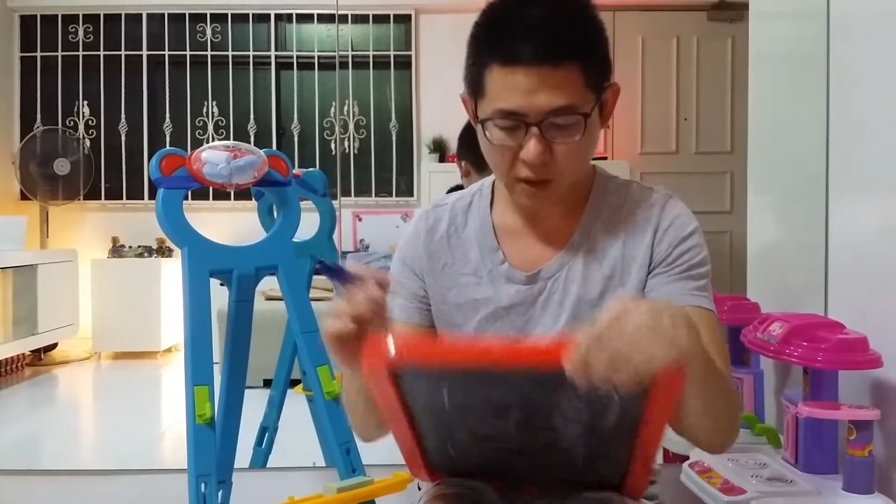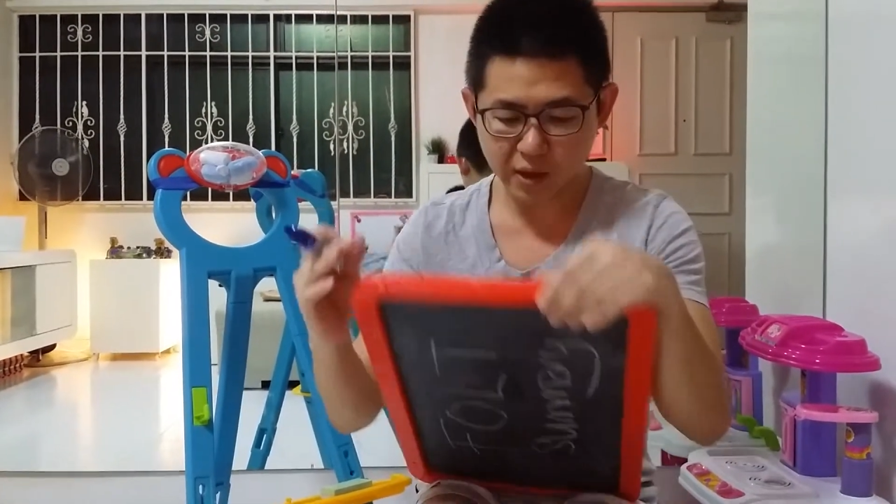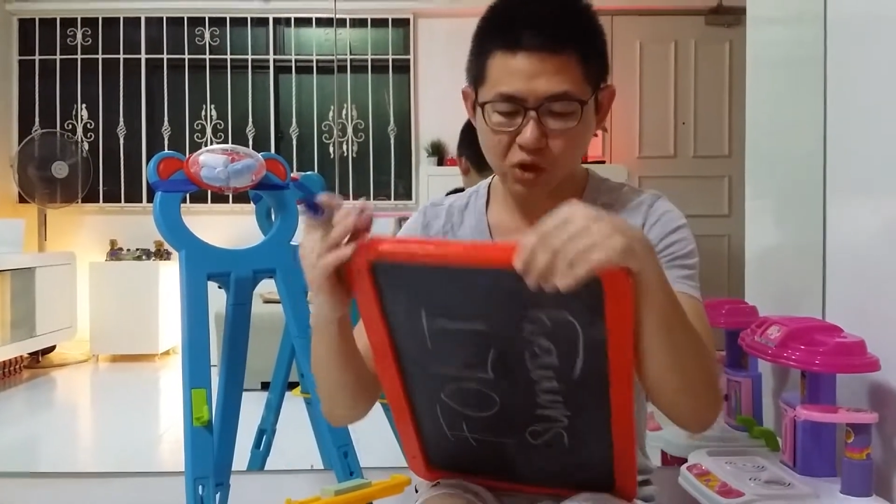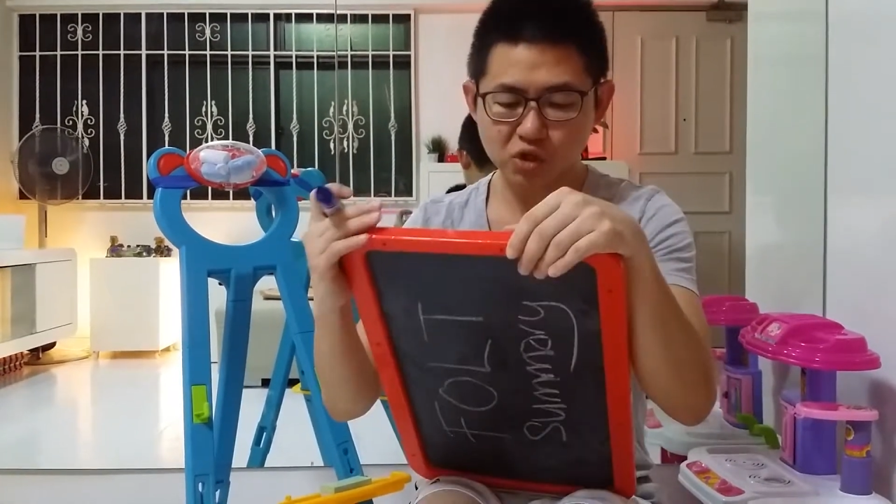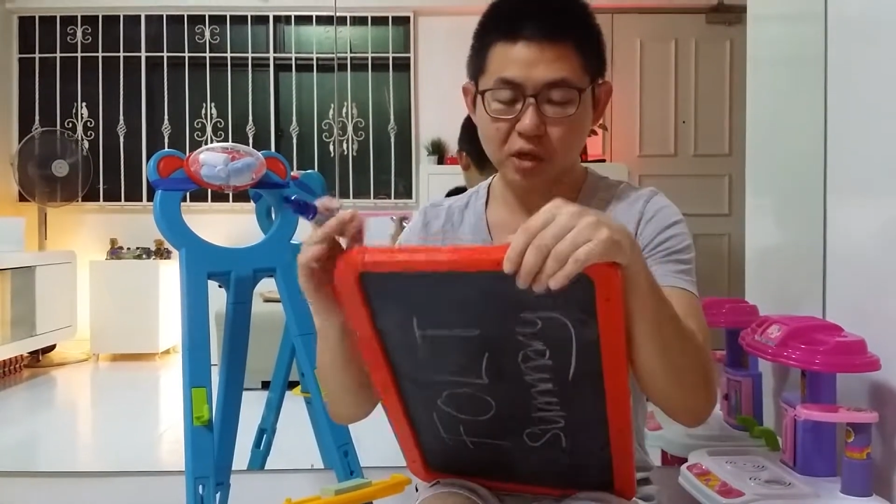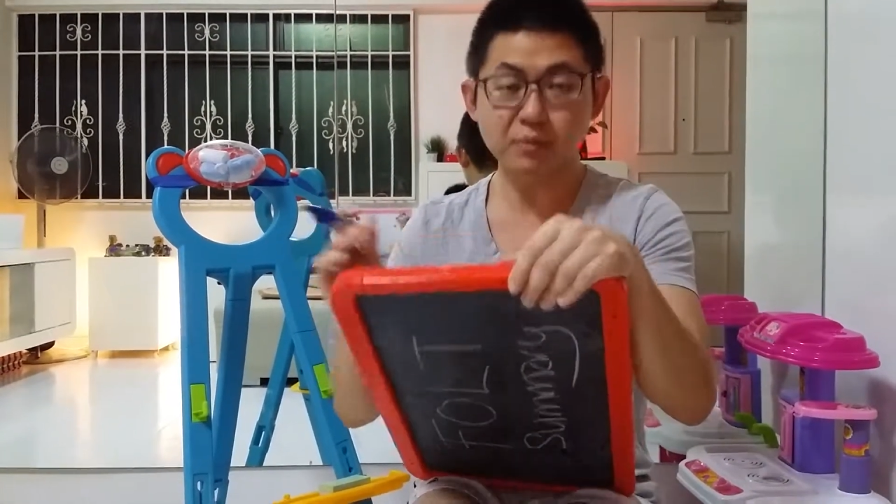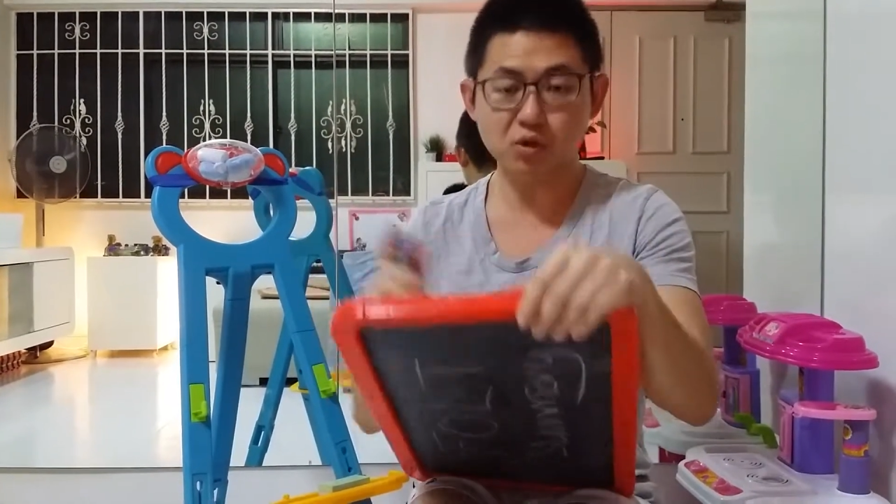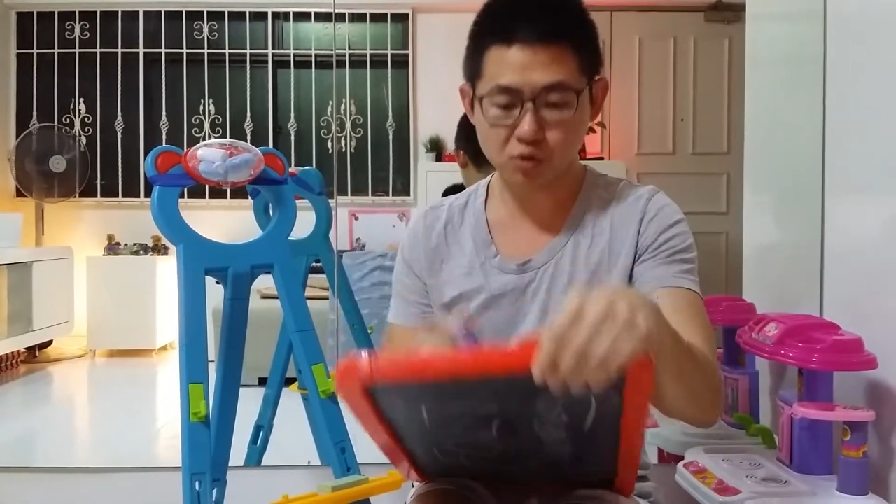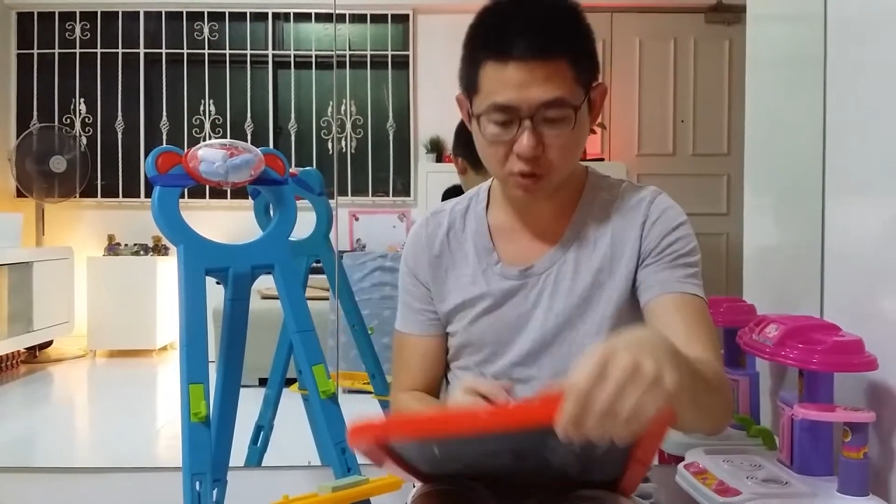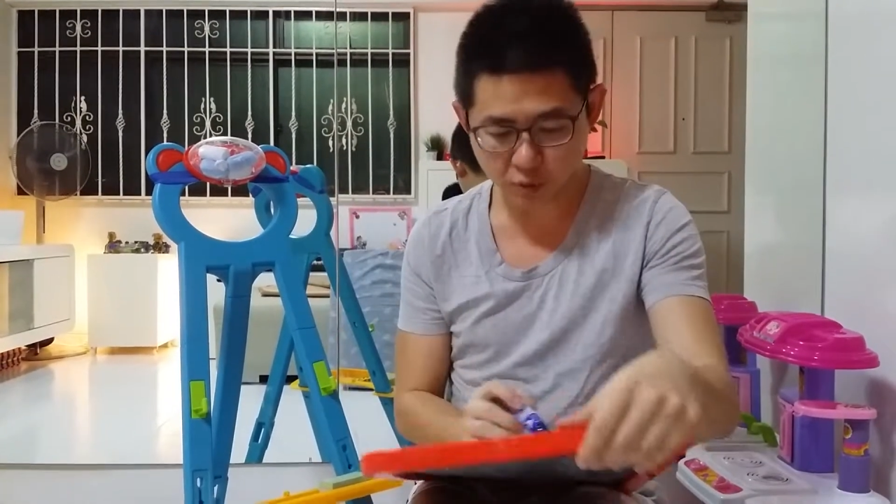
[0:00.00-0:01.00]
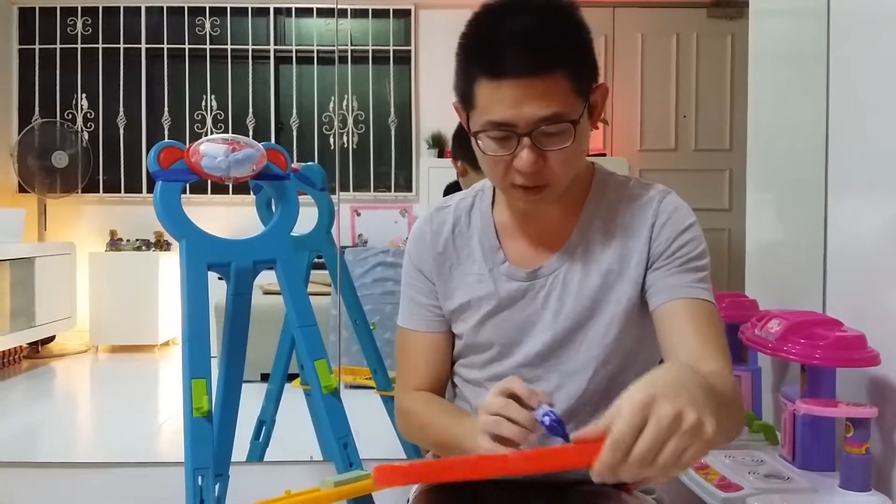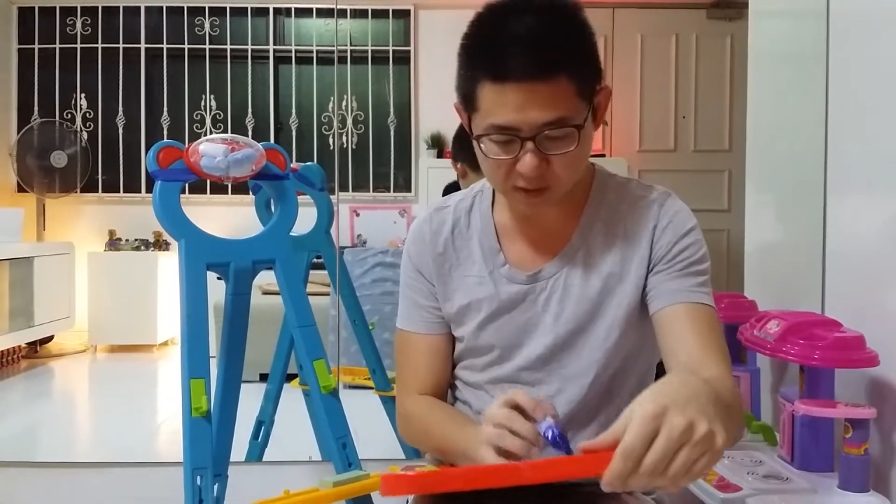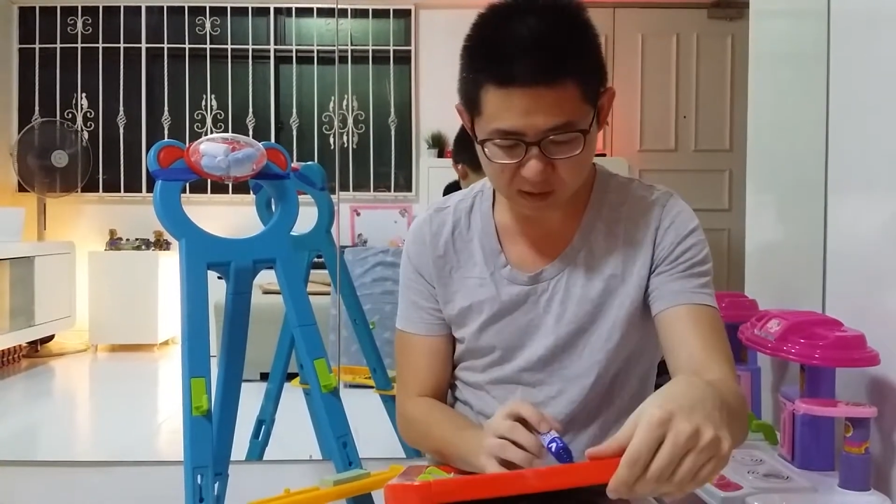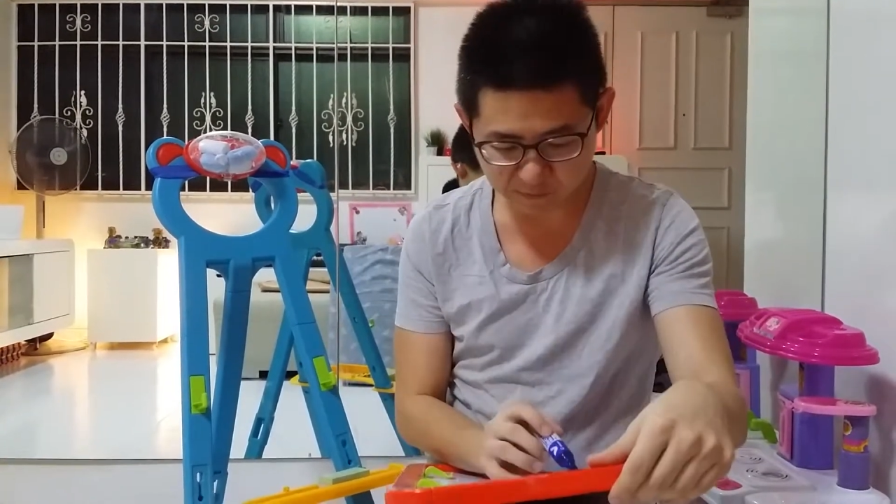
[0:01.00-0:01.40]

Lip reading: Engage them in three ways.